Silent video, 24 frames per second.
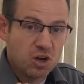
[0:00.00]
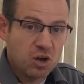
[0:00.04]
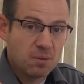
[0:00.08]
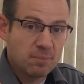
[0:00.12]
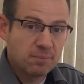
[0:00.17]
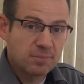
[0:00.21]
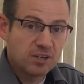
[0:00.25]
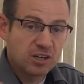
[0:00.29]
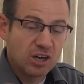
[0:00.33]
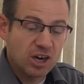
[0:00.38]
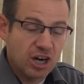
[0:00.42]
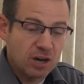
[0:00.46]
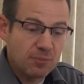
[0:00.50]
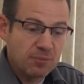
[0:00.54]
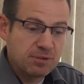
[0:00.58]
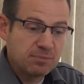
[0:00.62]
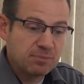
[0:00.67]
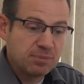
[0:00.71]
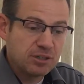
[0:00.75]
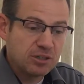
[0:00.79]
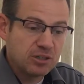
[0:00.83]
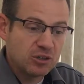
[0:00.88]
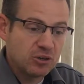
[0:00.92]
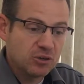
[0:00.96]
Comment
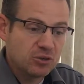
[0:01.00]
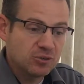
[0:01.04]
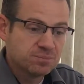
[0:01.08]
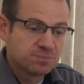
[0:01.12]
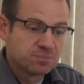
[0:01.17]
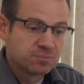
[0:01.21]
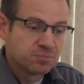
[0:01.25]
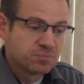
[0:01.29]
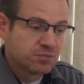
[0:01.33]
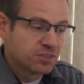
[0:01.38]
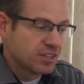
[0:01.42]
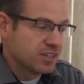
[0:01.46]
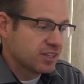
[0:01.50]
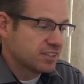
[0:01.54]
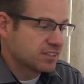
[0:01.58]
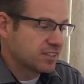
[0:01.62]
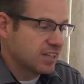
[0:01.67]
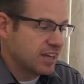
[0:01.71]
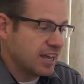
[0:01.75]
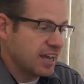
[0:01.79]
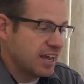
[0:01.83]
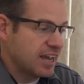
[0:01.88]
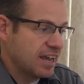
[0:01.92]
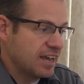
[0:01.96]
below,
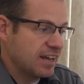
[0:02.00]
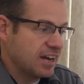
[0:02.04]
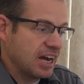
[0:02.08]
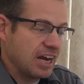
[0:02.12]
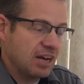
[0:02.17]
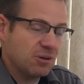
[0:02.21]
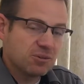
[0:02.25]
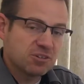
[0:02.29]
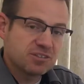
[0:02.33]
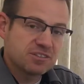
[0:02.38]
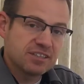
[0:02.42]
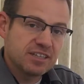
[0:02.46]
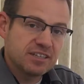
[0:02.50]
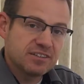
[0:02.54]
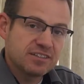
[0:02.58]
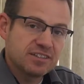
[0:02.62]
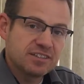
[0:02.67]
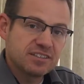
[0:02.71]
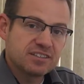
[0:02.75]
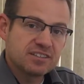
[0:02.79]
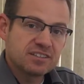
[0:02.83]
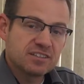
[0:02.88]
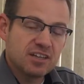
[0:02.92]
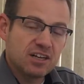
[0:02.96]
and
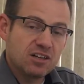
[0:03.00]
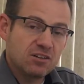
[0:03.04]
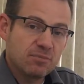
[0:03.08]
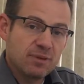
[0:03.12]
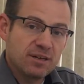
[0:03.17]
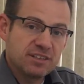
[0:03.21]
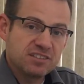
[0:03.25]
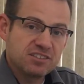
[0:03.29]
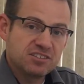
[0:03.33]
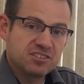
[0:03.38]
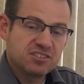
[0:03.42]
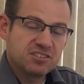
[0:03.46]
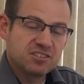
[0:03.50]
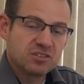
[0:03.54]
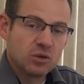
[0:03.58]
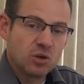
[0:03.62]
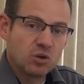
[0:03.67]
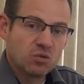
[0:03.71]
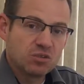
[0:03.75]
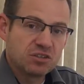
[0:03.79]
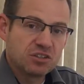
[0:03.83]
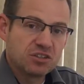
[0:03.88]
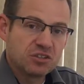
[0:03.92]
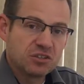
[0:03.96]
I'll message this
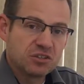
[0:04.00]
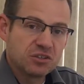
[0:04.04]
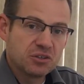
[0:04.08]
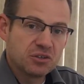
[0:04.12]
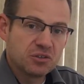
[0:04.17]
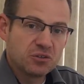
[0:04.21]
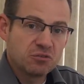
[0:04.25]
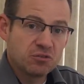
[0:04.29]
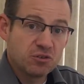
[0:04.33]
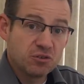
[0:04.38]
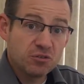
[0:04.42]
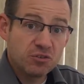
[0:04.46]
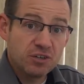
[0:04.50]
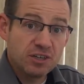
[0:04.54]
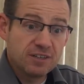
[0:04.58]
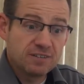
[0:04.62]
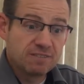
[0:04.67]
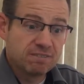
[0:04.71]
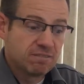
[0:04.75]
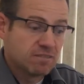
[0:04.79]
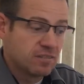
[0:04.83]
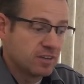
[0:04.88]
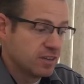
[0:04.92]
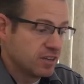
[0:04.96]
over to you for free.
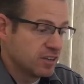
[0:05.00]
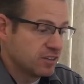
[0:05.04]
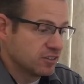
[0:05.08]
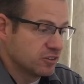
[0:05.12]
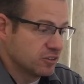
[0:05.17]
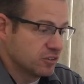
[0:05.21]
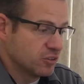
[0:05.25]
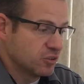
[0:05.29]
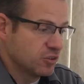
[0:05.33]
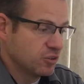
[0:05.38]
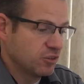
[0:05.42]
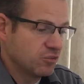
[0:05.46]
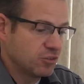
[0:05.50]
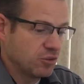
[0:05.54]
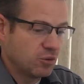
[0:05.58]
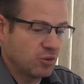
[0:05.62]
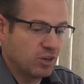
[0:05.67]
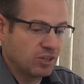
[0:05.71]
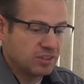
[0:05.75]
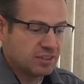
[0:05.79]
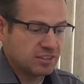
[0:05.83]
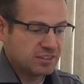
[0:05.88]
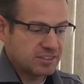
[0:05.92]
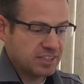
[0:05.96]
So if you
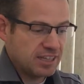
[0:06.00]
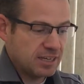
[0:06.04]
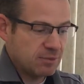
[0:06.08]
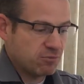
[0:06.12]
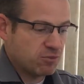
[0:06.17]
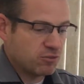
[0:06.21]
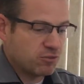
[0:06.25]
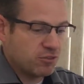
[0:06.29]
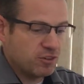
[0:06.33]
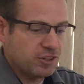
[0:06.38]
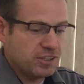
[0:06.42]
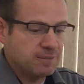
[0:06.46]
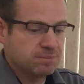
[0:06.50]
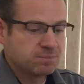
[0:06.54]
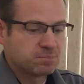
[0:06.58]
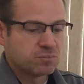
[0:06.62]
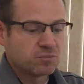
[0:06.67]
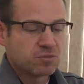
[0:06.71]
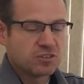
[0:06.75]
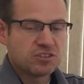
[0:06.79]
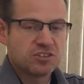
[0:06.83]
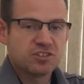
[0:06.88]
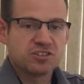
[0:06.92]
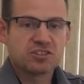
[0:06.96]
want this game for free,
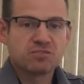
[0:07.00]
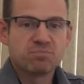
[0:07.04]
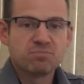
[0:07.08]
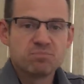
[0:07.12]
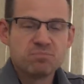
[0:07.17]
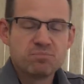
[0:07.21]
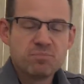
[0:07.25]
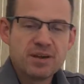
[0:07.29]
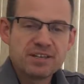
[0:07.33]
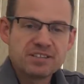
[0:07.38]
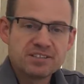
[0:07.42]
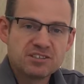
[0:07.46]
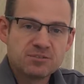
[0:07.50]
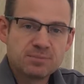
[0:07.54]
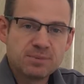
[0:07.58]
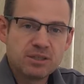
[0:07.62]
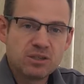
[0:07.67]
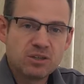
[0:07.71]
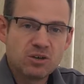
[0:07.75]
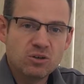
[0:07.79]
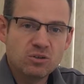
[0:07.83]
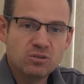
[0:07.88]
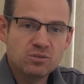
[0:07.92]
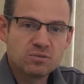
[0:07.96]
just comment
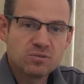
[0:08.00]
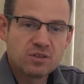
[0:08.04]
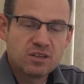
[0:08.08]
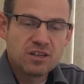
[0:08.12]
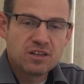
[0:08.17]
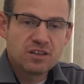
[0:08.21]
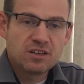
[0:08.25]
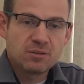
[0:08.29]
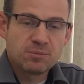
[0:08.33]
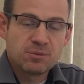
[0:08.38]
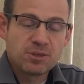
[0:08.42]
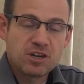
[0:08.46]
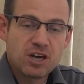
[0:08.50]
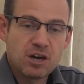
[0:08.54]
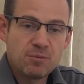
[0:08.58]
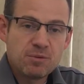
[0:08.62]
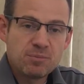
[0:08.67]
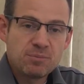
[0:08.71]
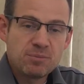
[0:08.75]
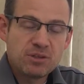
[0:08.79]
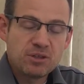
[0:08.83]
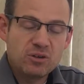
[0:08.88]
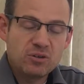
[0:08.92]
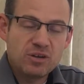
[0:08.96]

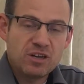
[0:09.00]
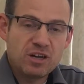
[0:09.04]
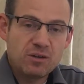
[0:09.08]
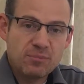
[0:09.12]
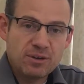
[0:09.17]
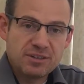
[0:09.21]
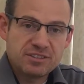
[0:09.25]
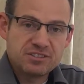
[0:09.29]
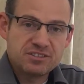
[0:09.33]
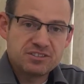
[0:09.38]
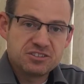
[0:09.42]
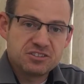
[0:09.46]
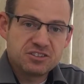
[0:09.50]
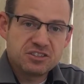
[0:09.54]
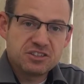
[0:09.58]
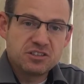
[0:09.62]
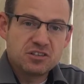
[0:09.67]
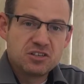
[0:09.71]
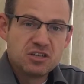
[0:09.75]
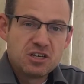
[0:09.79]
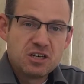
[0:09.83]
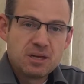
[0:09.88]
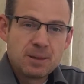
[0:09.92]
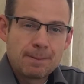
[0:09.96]
below, and I'll message it to you.
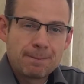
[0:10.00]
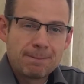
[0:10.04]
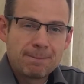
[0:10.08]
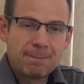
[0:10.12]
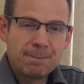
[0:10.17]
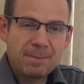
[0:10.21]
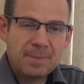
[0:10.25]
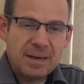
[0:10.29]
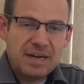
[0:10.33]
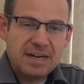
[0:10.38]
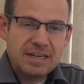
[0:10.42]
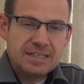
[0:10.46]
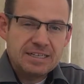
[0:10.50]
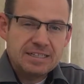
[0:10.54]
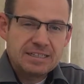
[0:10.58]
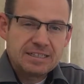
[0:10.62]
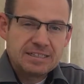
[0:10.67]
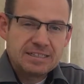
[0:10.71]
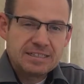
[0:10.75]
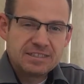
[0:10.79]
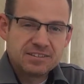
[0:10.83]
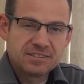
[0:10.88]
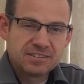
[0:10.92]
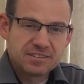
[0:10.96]
But
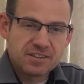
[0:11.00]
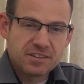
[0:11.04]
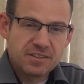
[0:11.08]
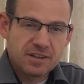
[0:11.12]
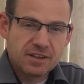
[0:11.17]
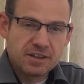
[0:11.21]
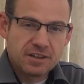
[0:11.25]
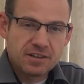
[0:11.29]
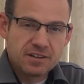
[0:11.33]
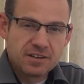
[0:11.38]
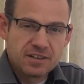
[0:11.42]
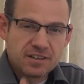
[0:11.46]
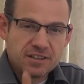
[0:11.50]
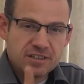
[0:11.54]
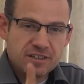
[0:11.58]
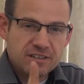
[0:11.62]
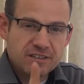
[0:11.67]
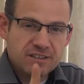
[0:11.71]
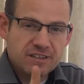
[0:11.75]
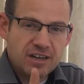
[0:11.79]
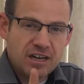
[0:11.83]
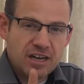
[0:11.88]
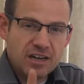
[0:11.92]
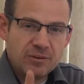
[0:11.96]
here's the thing.
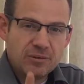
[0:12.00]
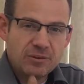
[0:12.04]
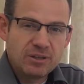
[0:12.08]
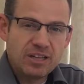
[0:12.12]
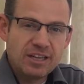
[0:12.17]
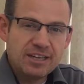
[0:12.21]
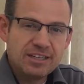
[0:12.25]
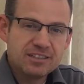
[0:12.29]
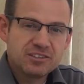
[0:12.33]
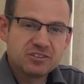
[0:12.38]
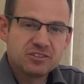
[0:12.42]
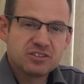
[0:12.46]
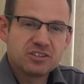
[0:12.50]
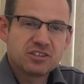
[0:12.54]
I would like you to